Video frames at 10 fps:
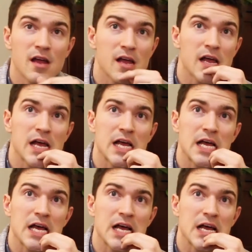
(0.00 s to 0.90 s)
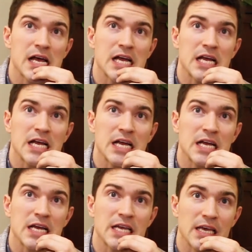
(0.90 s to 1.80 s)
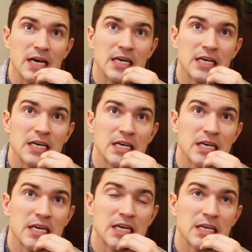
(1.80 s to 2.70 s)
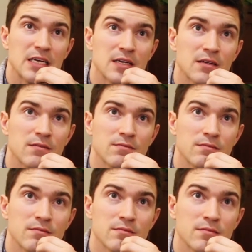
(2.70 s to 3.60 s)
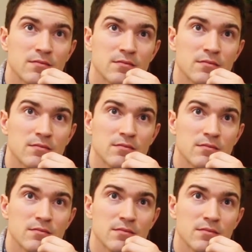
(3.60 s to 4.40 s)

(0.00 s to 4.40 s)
Oh, I just prefer it over Wix because yeah. Wix I find is not that good.